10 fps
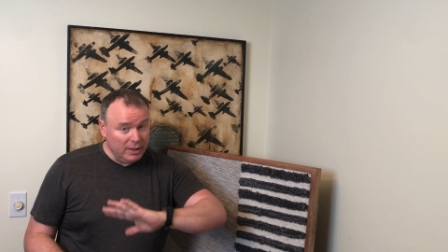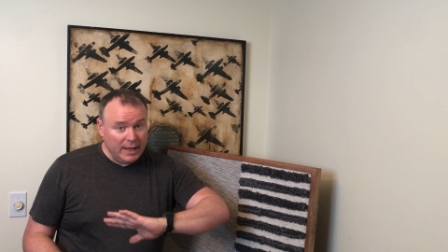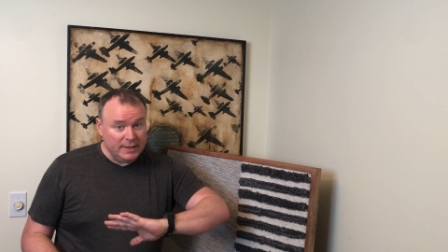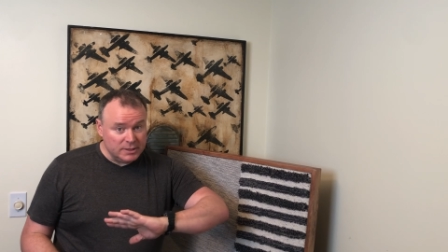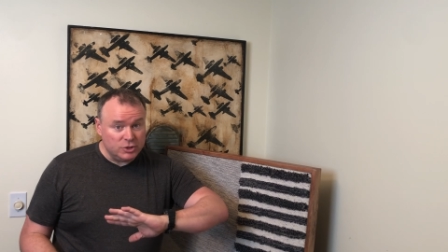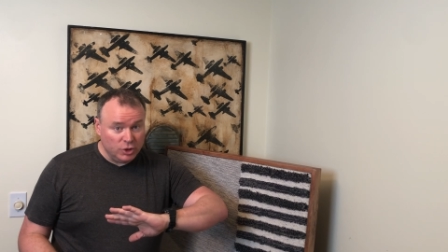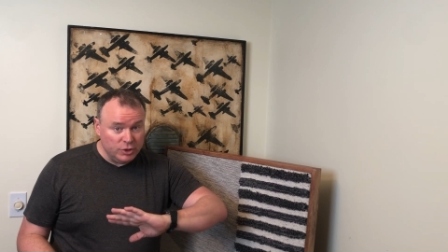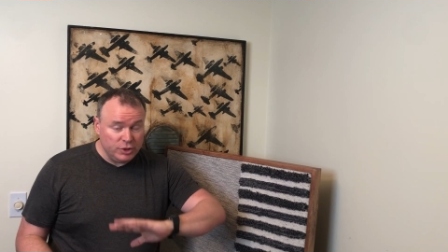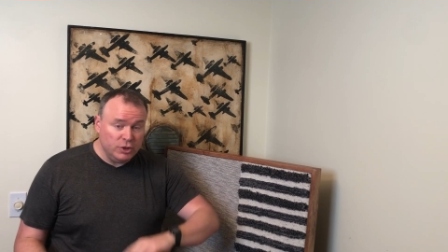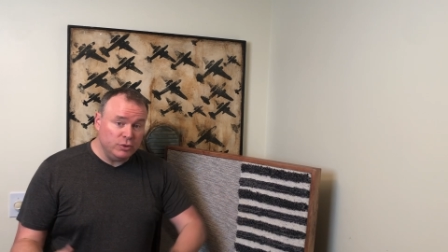that is
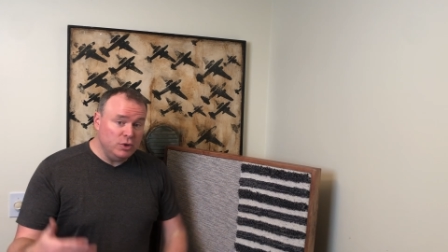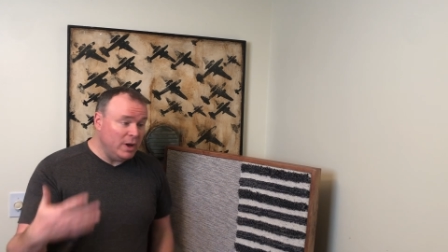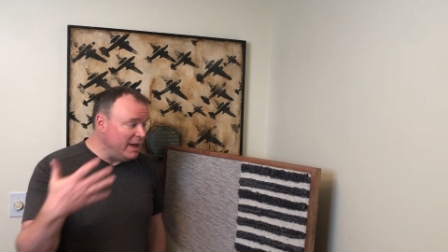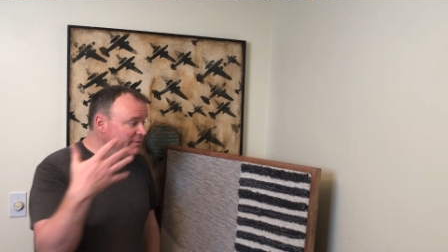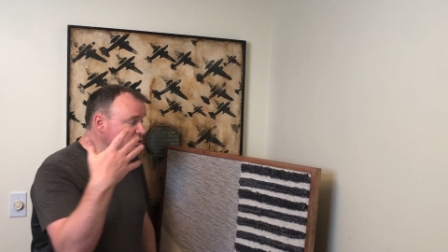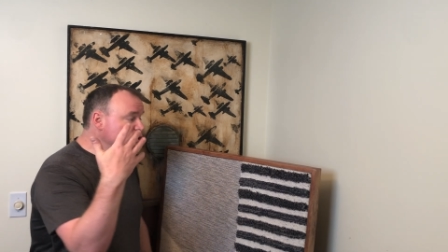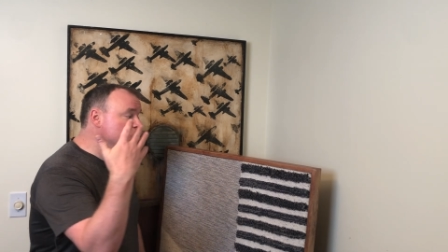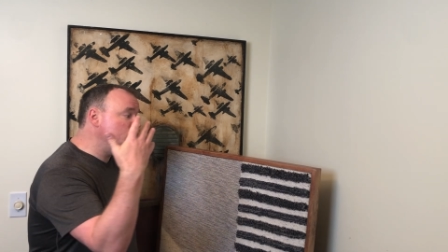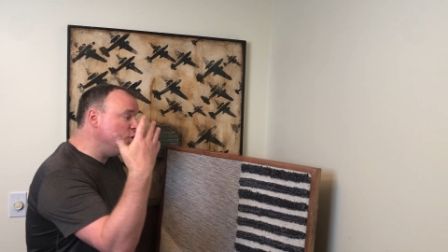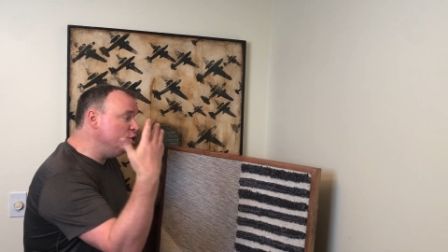you
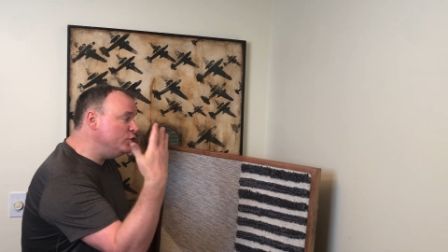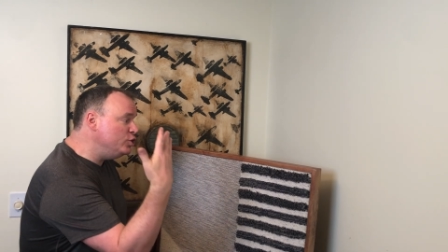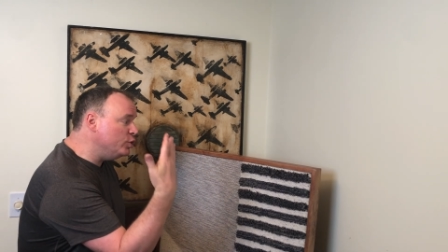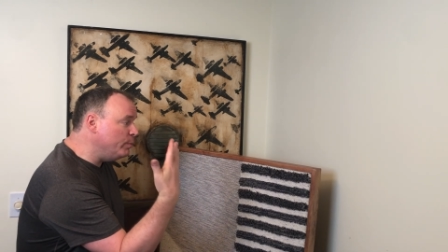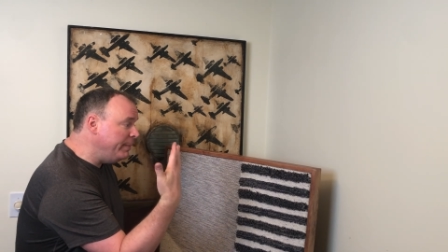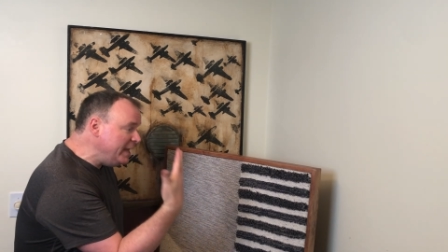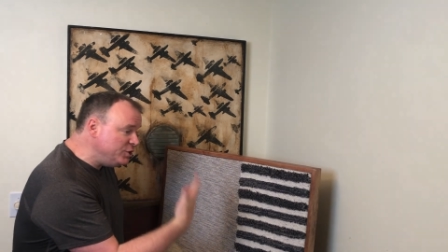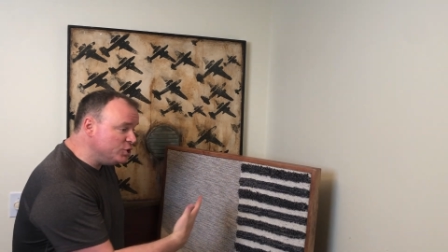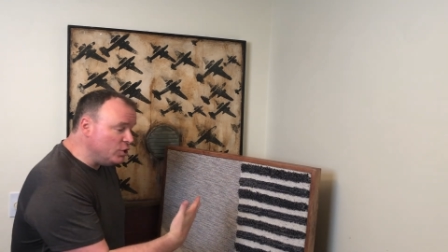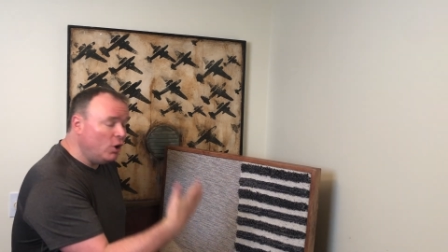just turned your
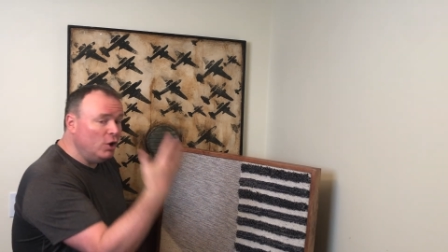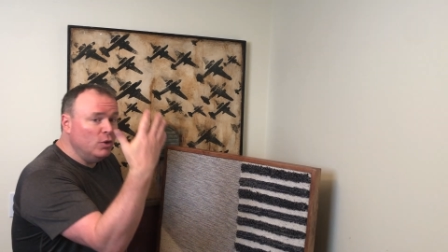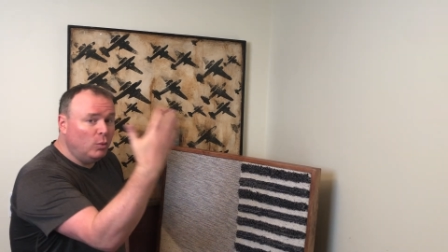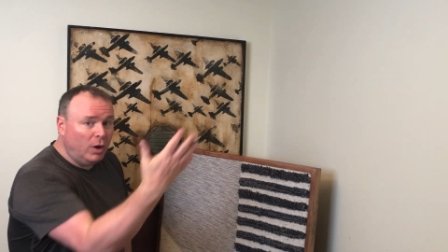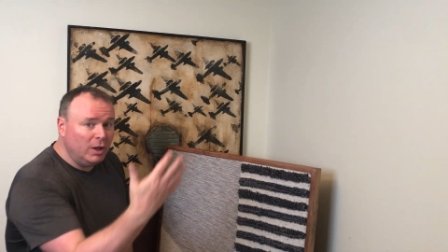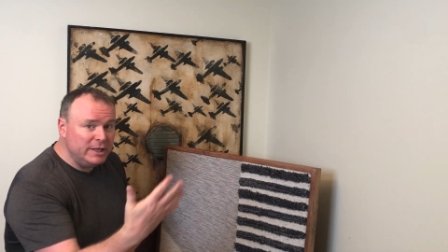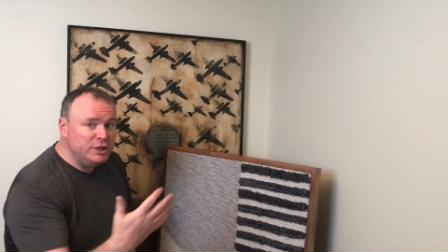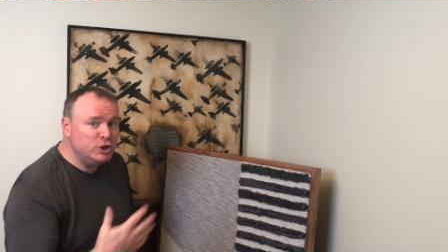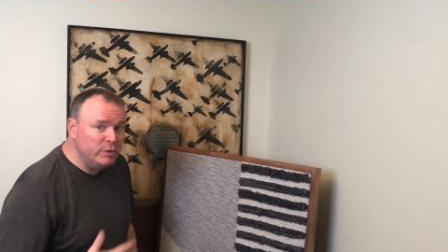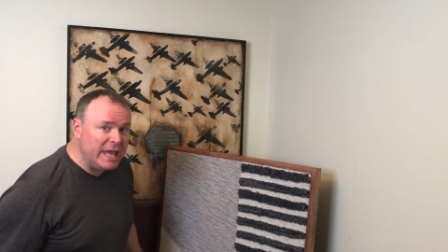picture on the wall
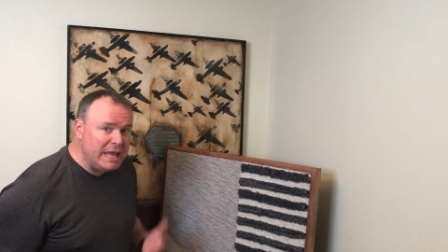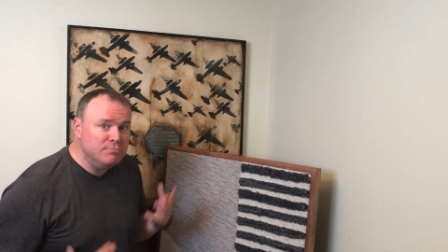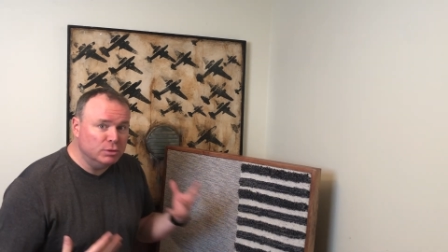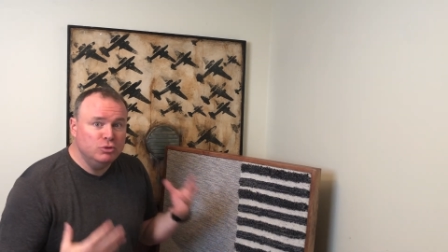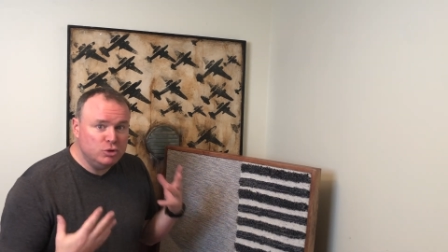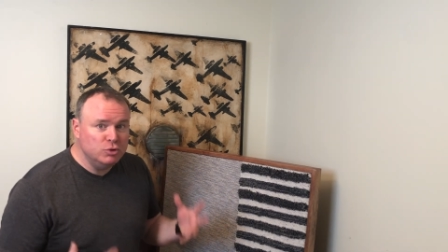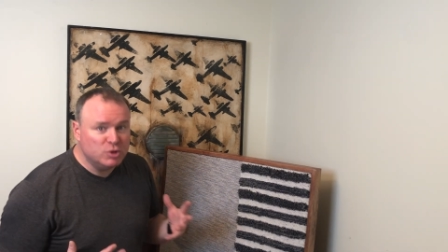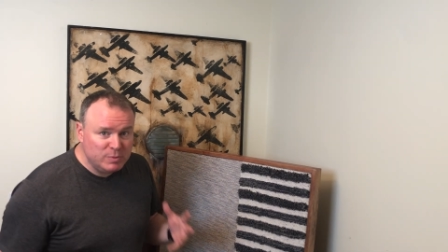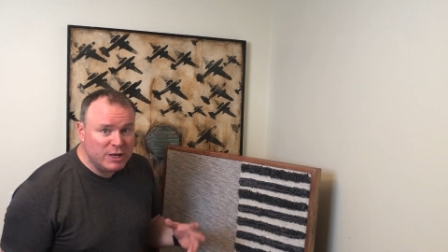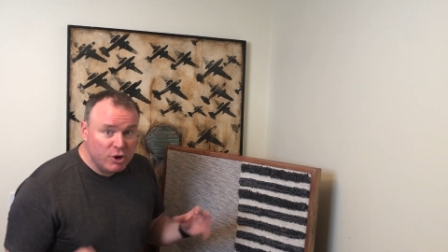into a Bluetooth
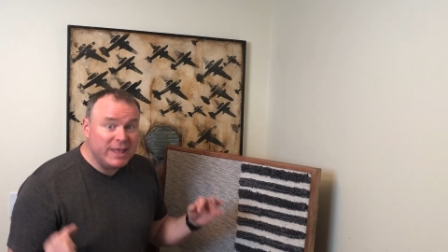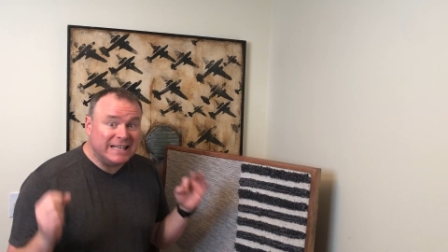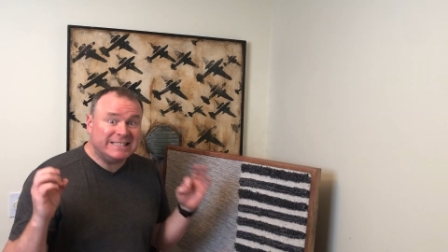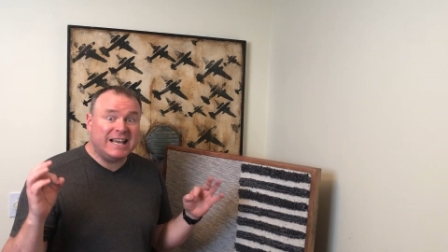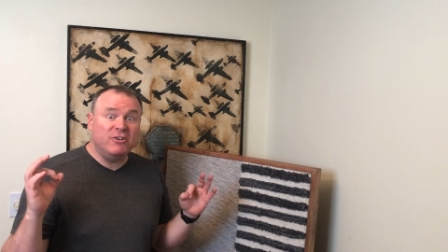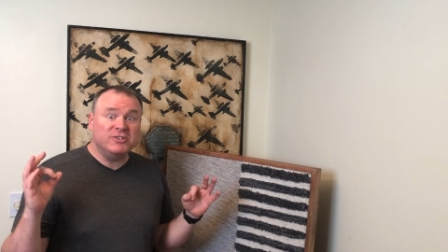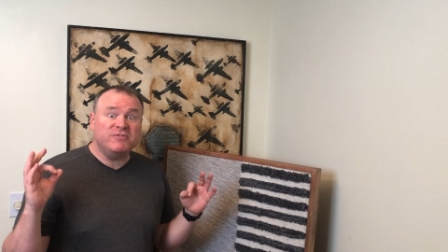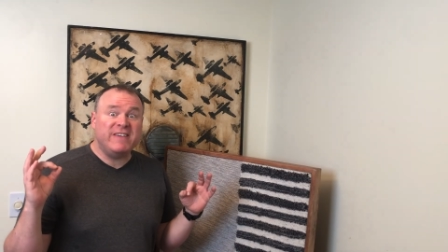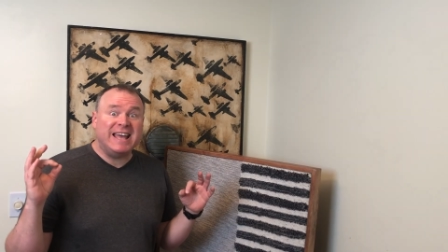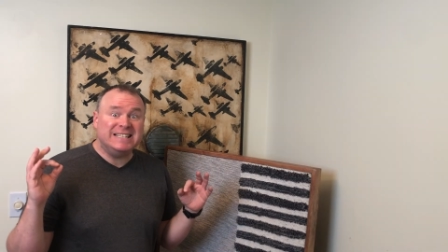speaker that sounds
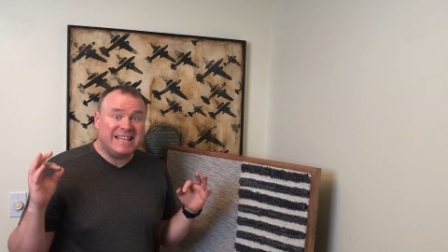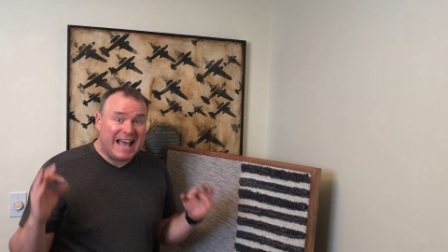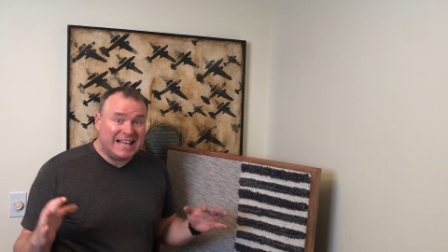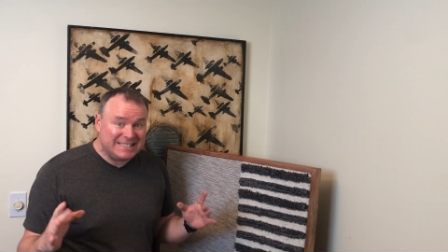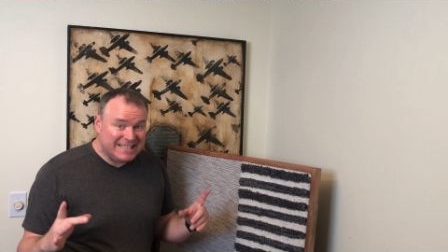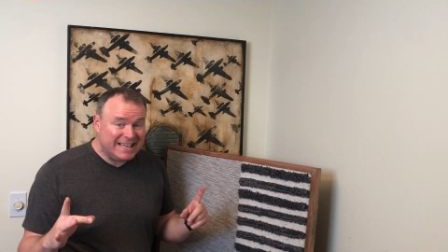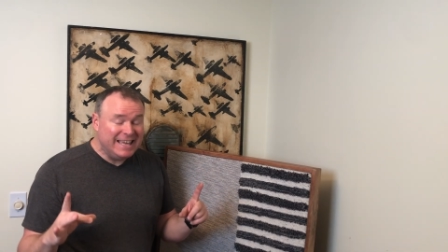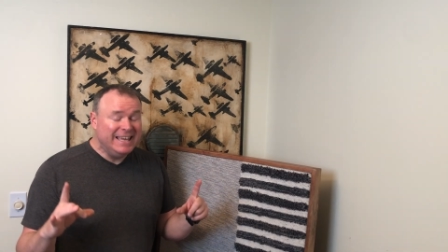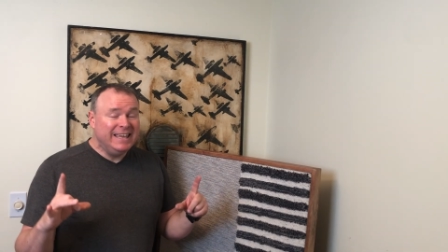fantastic.